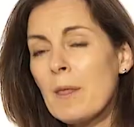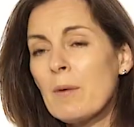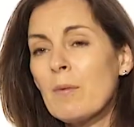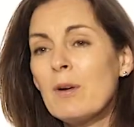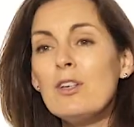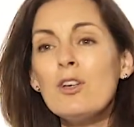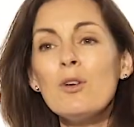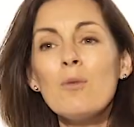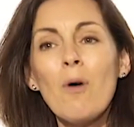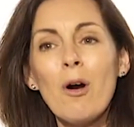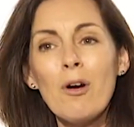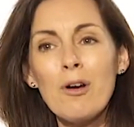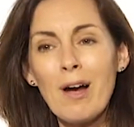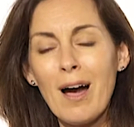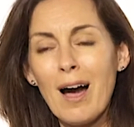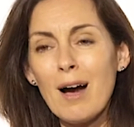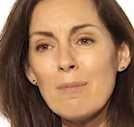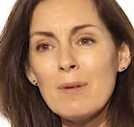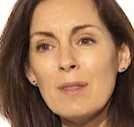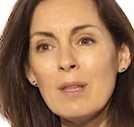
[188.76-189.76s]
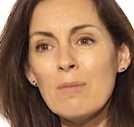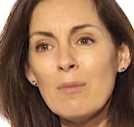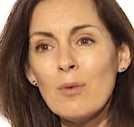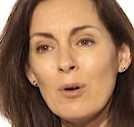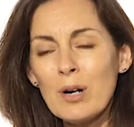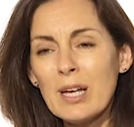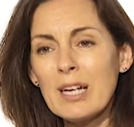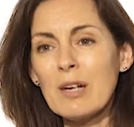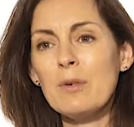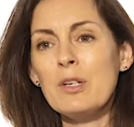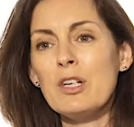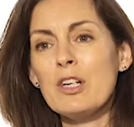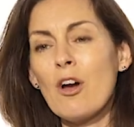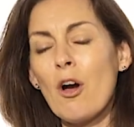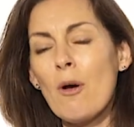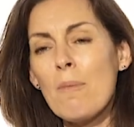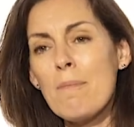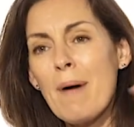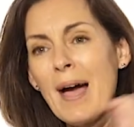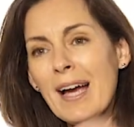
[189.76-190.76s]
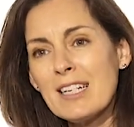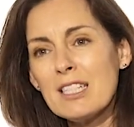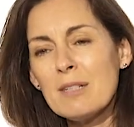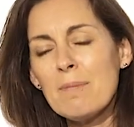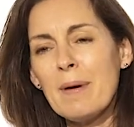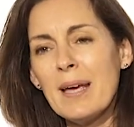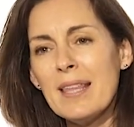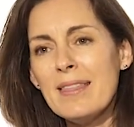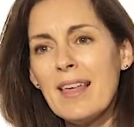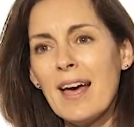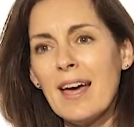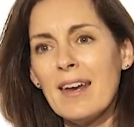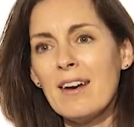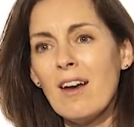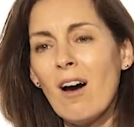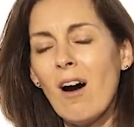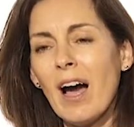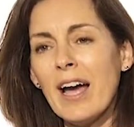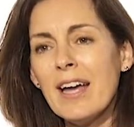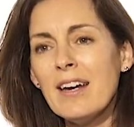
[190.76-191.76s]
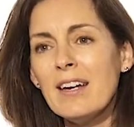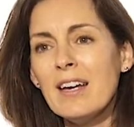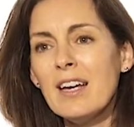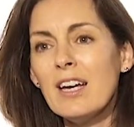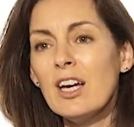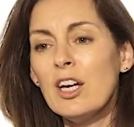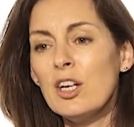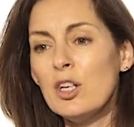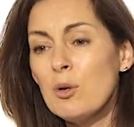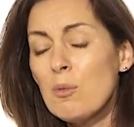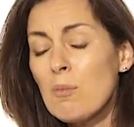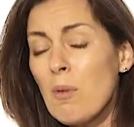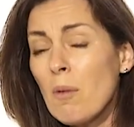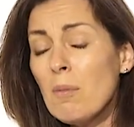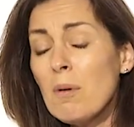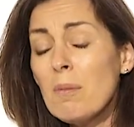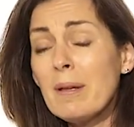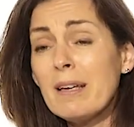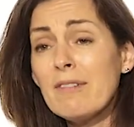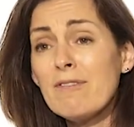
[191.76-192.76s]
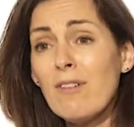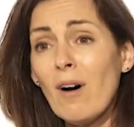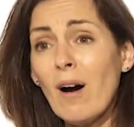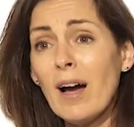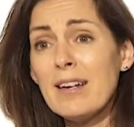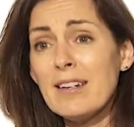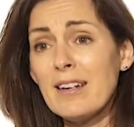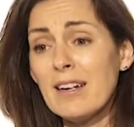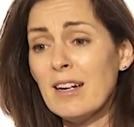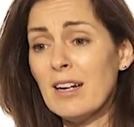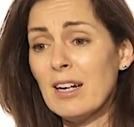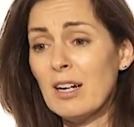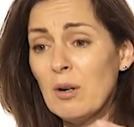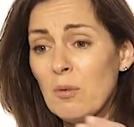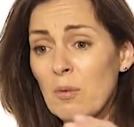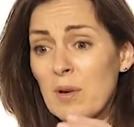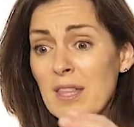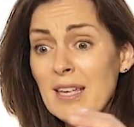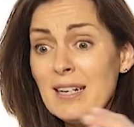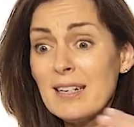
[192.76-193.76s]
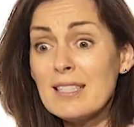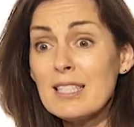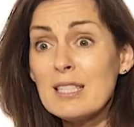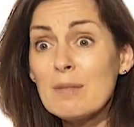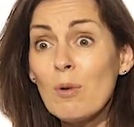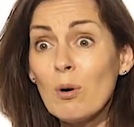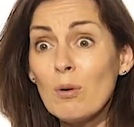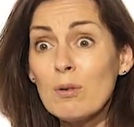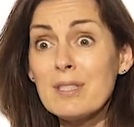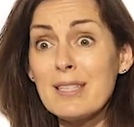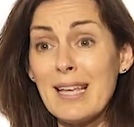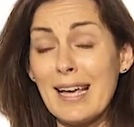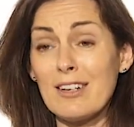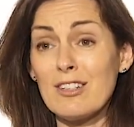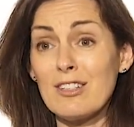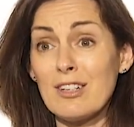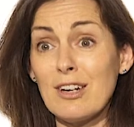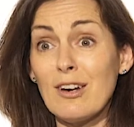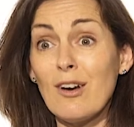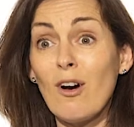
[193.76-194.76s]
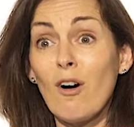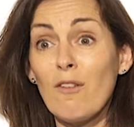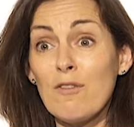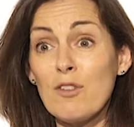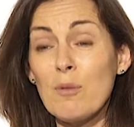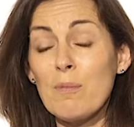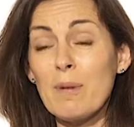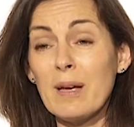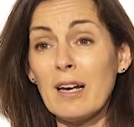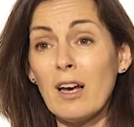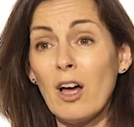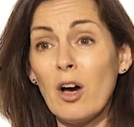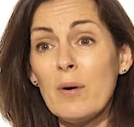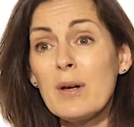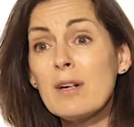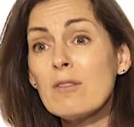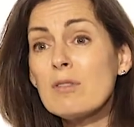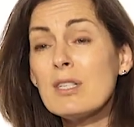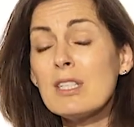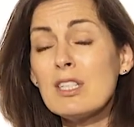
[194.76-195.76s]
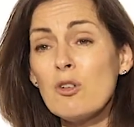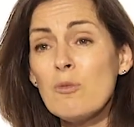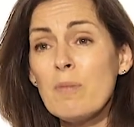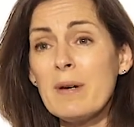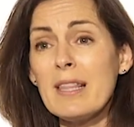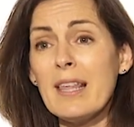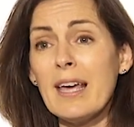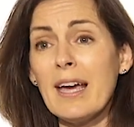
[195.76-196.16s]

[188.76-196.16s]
when you woke up in the morning and when you go back to bed that night, you'll probably find it within a small section of your pillow. It'll still be